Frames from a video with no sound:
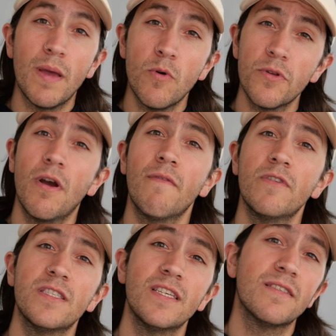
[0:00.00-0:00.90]
the Way Up North
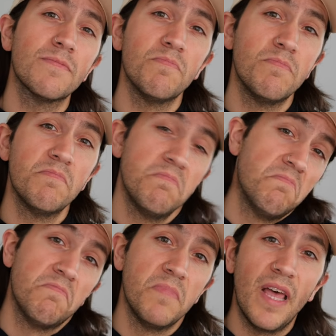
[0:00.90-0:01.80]
conference is,
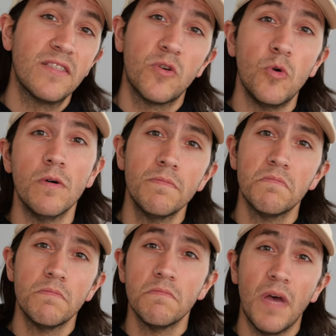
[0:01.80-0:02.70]
that's cool.
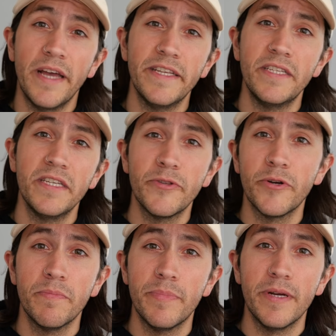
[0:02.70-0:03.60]
I didn't
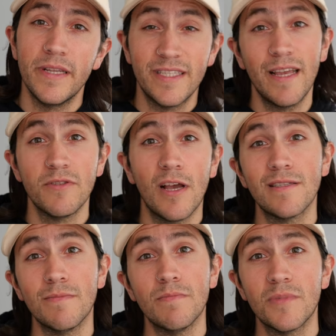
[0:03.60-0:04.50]
either, but it sounds
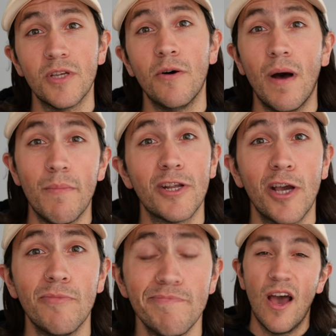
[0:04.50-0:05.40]
awesome. So I'm gonna
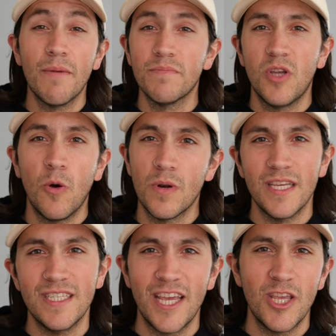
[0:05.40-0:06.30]
go. Now I'm
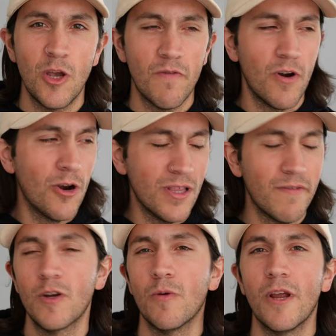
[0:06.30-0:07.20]
totally taking over our
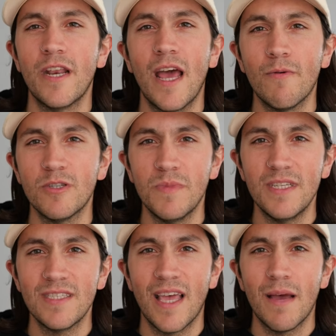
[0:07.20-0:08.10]
living room right now, which
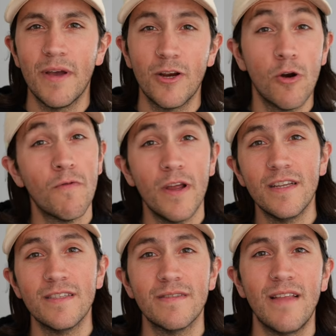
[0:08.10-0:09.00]
means that my
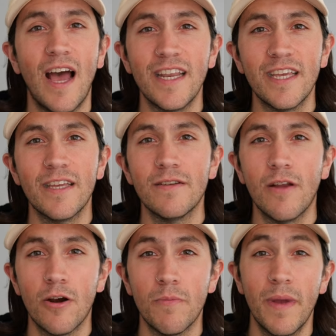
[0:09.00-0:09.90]
girlfriend is hiding in
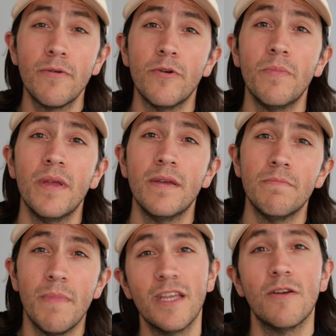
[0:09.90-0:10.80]
our bedroom,
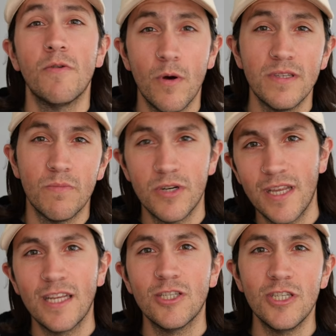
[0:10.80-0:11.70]
making no noise and
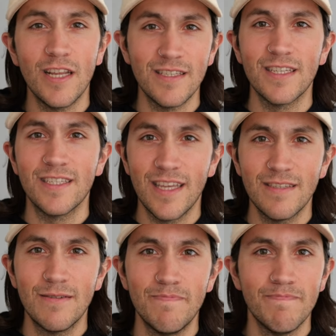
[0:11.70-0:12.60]
pretending she doesn't
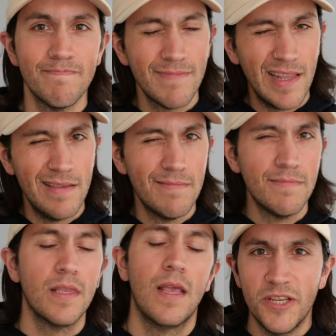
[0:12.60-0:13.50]
exist.
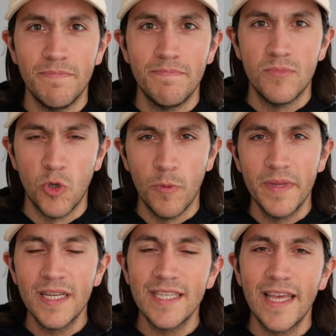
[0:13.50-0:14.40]
She told
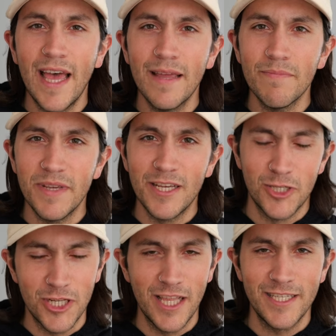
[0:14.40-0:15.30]
me to say that because she